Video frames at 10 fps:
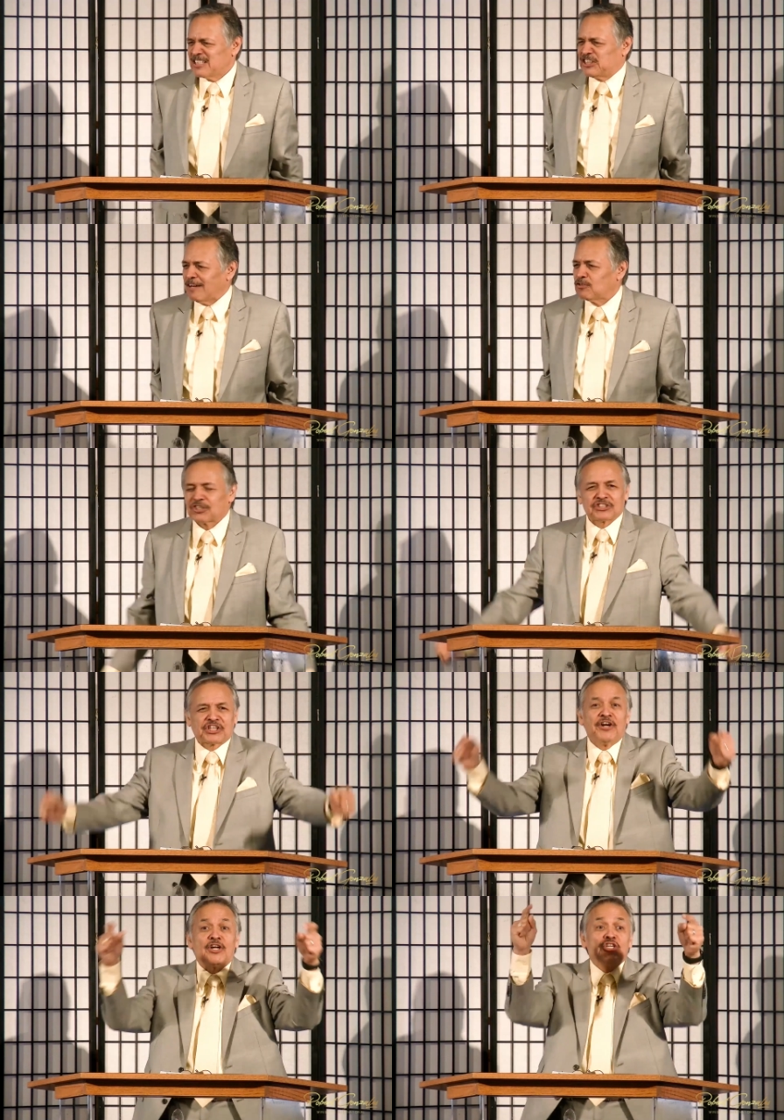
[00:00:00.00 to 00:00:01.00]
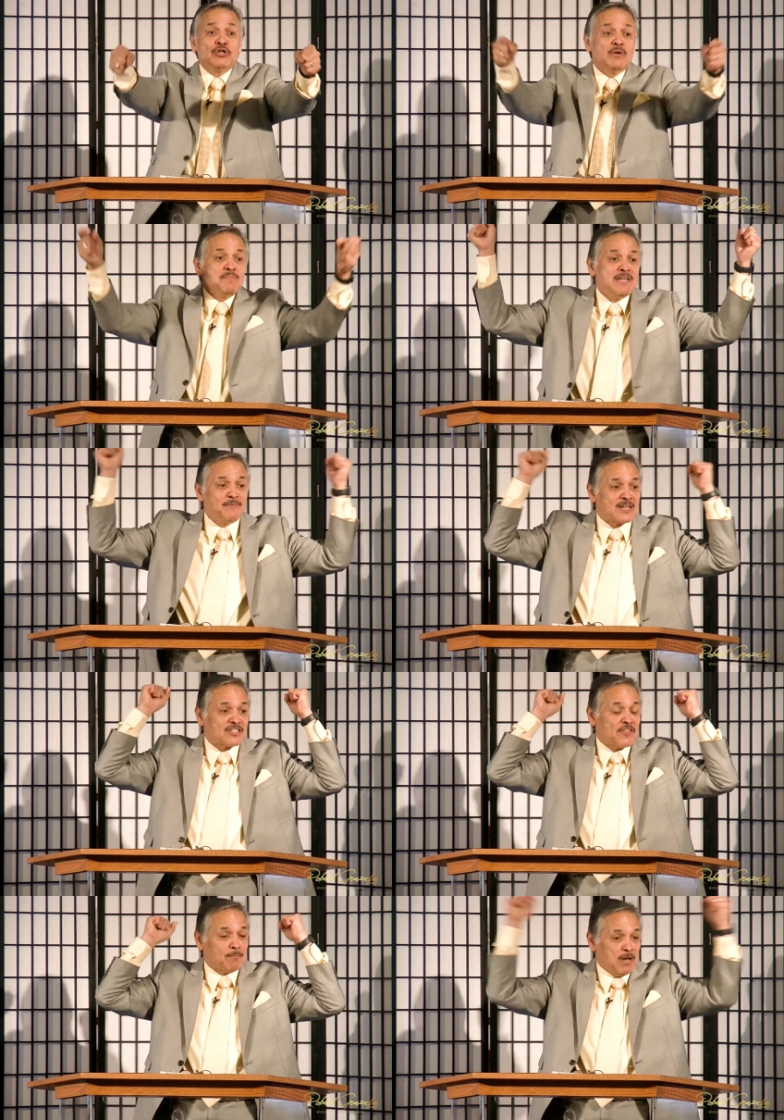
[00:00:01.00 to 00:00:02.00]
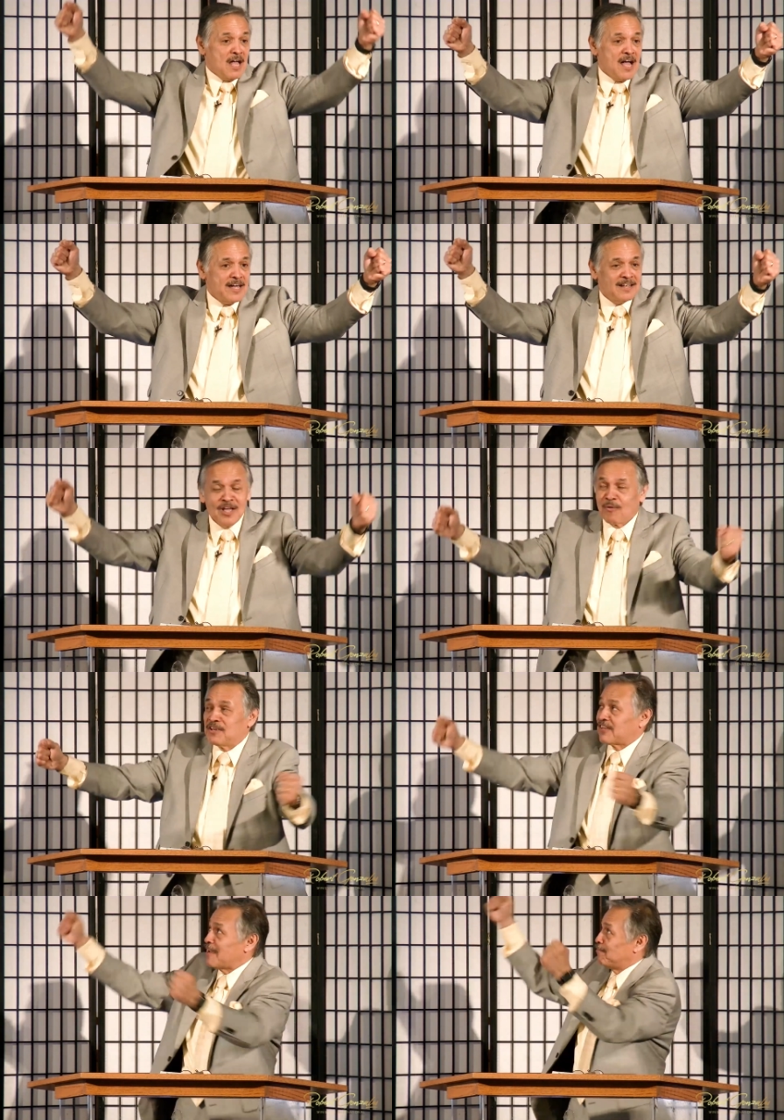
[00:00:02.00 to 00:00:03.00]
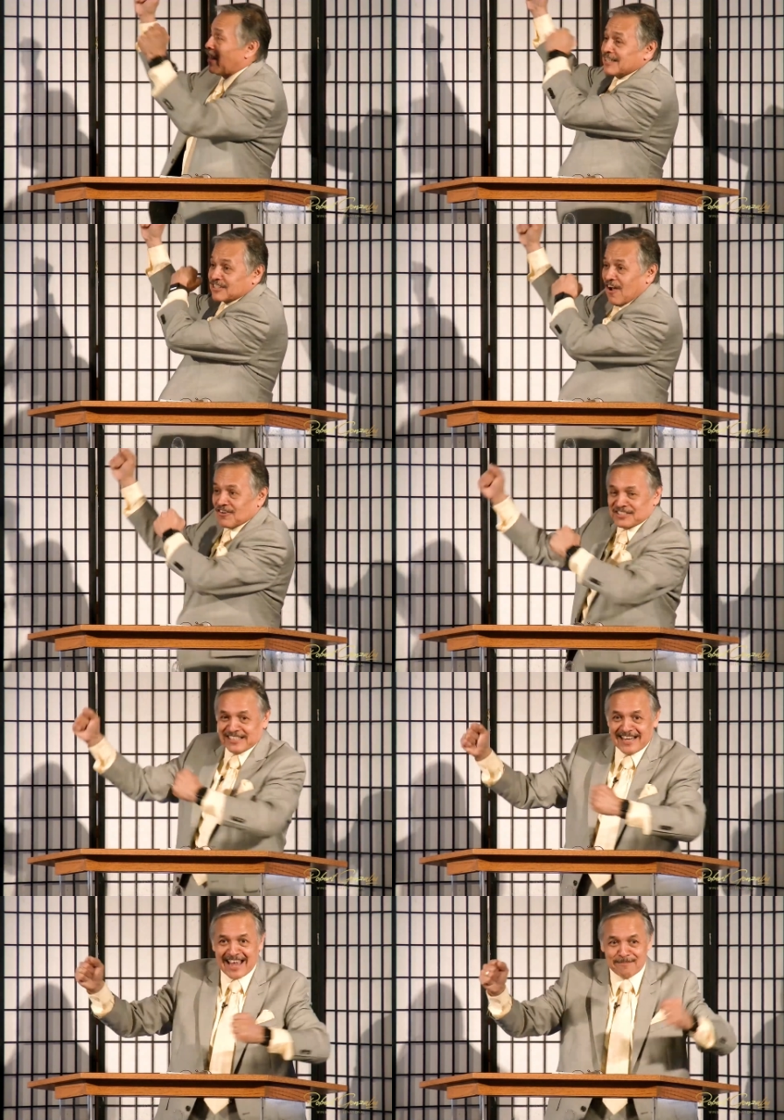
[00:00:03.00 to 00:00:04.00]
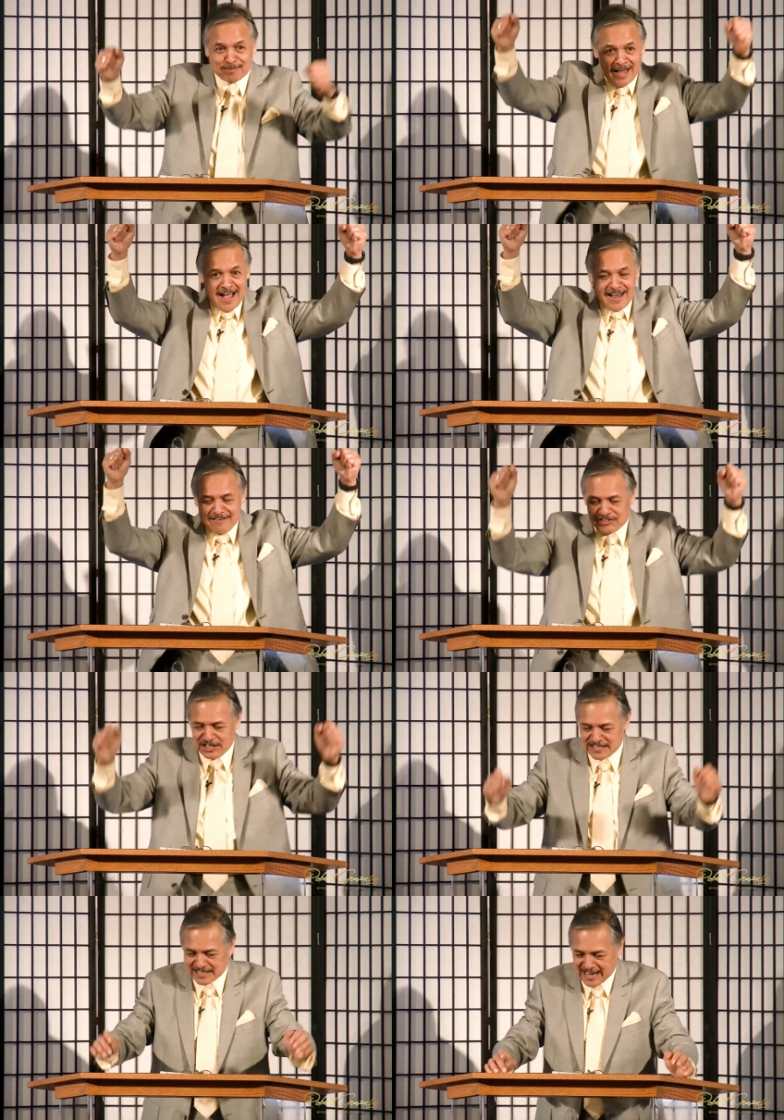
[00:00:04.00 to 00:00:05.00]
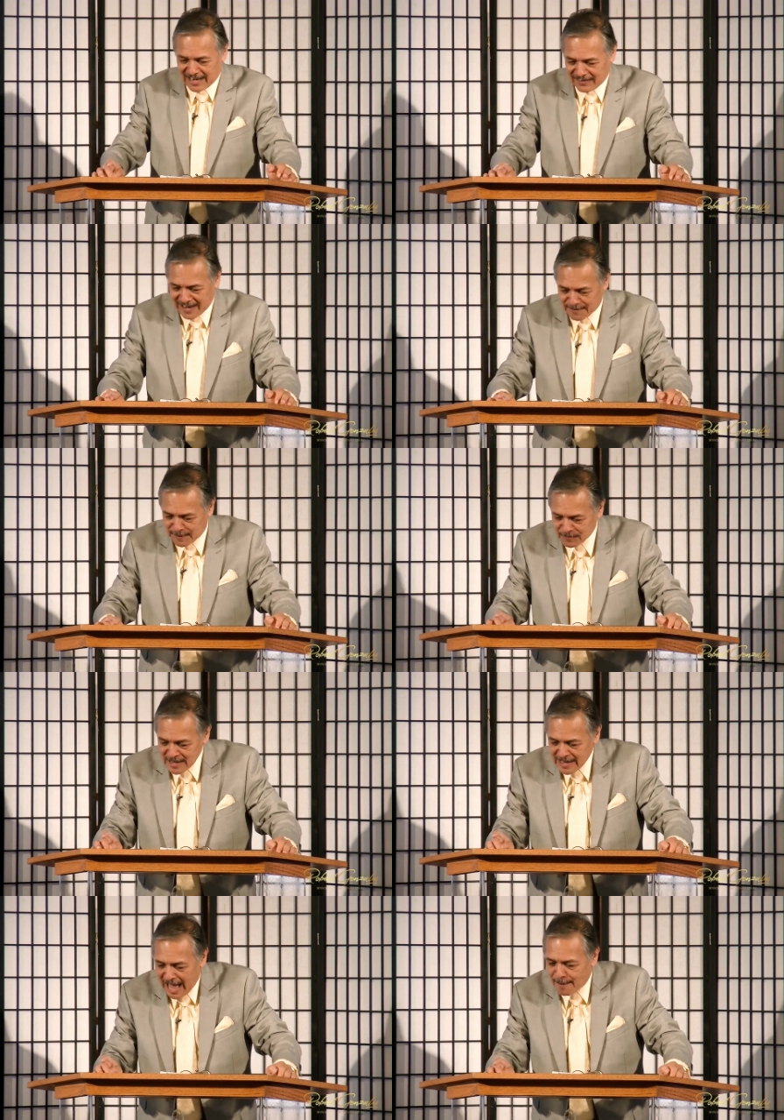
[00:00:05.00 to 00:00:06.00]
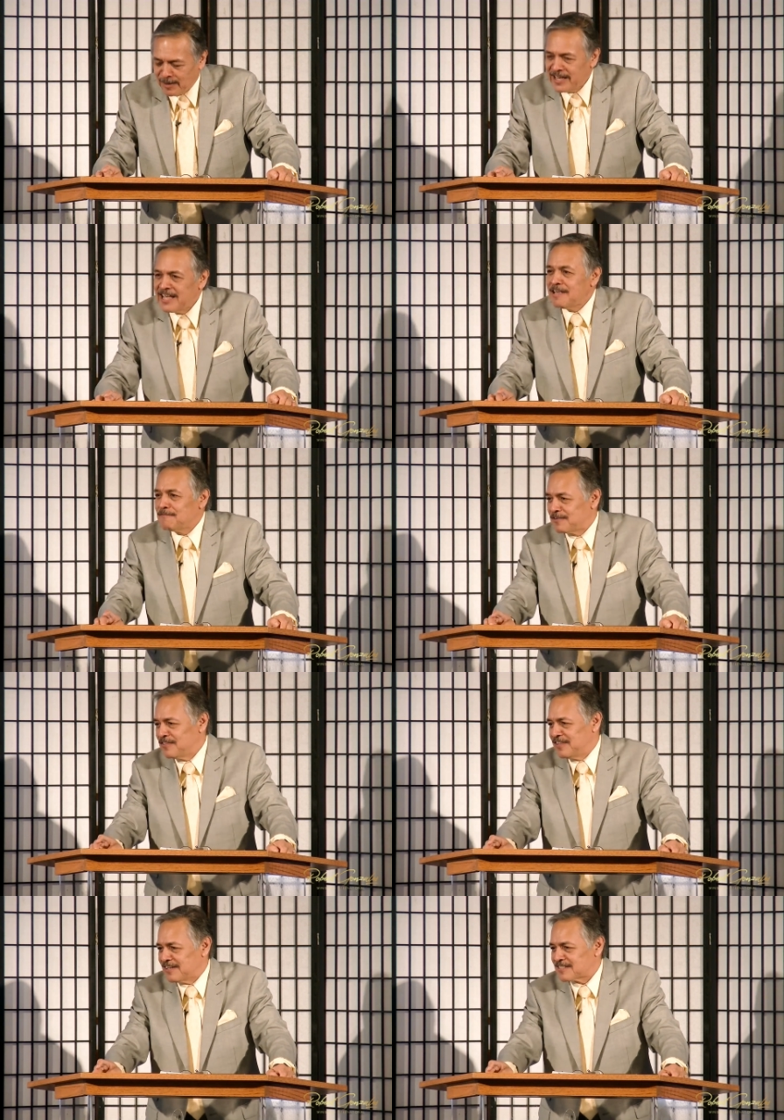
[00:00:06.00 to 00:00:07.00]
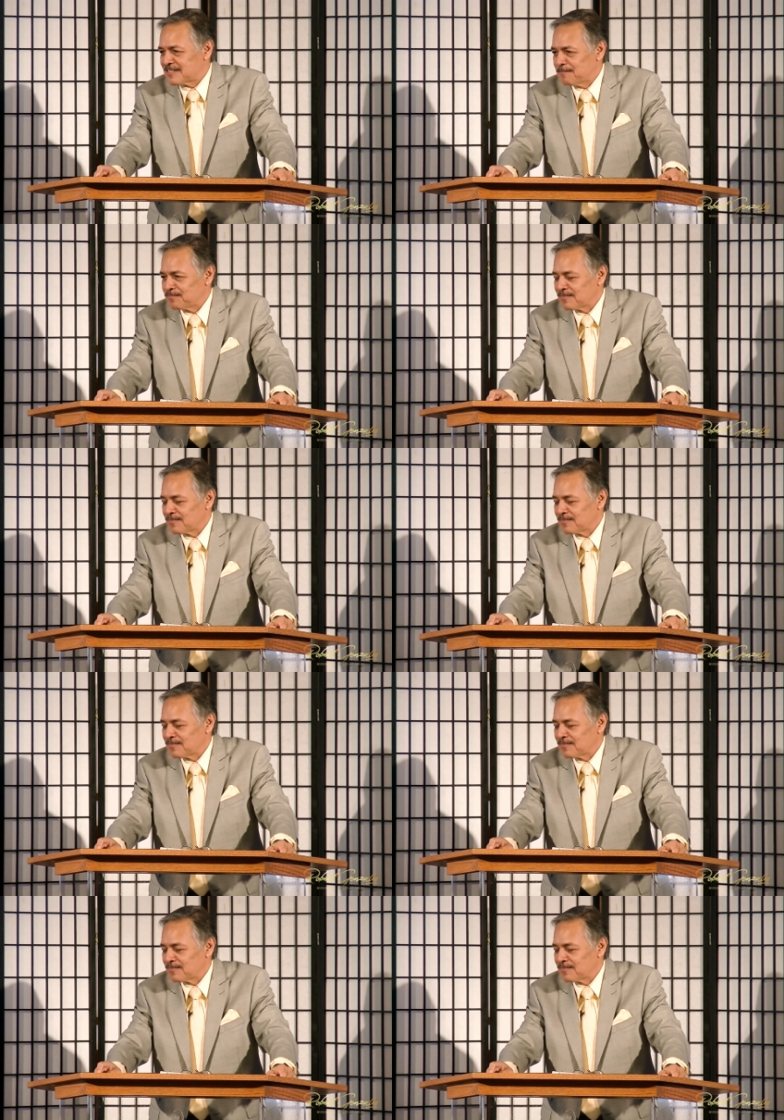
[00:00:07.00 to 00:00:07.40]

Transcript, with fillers: Devils are scared of you and me because of the blood. We sang blood songs today. Blood of Jesus. Hallelujah. Amen. I believe in this.